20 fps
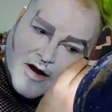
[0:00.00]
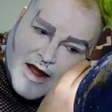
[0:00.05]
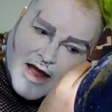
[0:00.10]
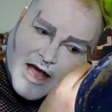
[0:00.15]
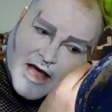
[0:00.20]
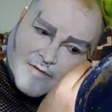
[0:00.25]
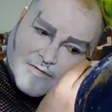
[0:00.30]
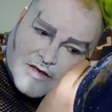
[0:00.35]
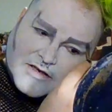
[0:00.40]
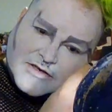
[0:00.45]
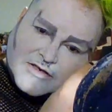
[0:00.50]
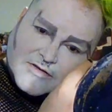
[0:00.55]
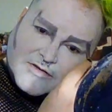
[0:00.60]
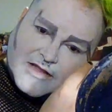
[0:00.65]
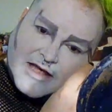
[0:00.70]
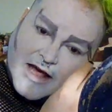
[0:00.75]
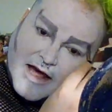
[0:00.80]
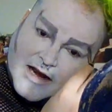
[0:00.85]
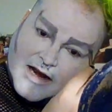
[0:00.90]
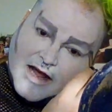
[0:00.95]
have to do
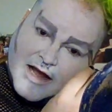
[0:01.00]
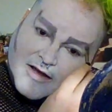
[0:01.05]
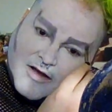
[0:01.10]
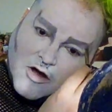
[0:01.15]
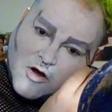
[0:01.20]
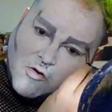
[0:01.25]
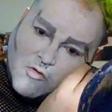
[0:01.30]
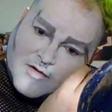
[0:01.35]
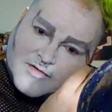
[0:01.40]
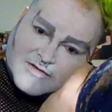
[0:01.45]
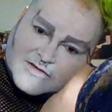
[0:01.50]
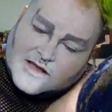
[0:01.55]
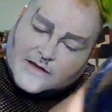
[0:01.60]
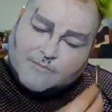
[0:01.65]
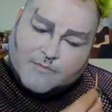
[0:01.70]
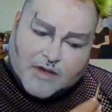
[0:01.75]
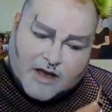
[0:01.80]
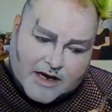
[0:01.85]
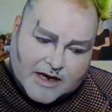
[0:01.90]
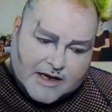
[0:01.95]
that, I go with
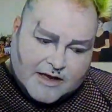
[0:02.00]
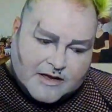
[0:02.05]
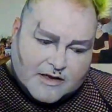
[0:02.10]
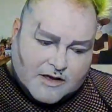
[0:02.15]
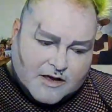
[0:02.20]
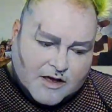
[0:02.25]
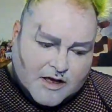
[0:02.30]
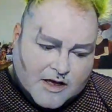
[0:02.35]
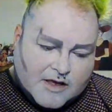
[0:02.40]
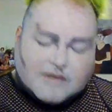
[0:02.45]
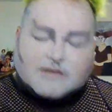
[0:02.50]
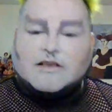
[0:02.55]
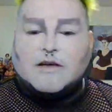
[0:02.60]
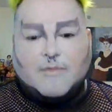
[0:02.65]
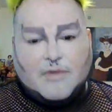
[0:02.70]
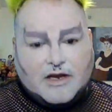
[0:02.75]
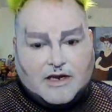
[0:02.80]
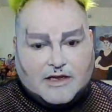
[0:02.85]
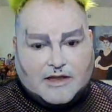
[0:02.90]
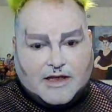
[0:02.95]
somebody
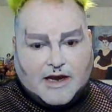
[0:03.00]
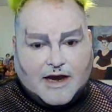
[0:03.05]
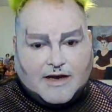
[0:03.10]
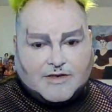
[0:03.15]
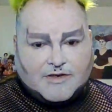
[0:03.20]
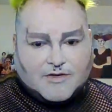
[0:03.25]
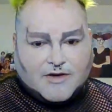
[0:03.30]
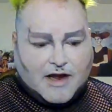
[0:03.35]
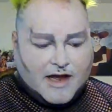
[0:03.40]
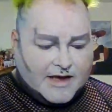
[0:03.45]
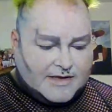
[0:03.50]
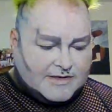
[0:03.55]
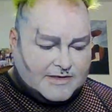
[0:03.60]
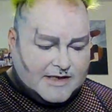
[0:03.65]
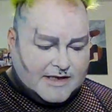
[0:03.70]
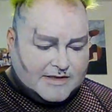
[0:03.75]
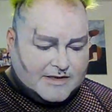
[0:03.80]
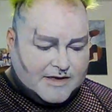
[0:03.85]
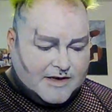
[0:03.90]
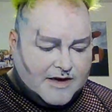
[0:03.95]
that I trust,
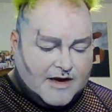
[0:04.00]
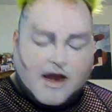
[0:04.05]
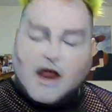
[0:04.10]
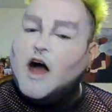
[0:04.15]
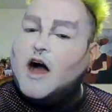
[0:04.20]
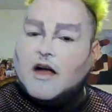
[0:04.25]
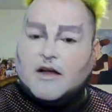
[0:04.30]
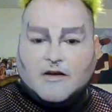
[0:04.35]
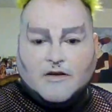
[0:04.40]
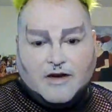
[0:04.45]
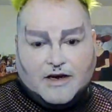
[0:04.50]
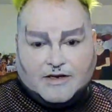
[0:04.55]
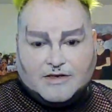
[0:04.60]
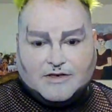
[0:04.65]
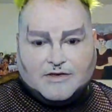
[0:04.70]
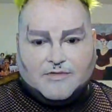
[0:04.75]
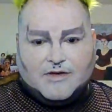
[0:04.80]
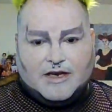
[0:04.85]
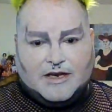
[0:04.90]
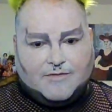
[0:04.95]
that's not going to
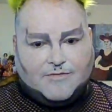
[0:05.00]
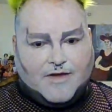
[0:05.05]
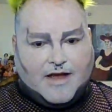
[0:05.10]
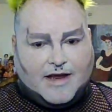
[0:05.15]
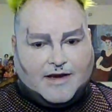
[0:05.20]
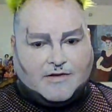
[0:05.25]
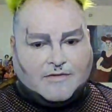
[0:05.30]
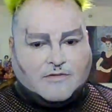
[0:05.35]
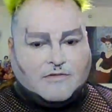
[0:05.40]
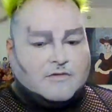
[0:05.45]
do anything,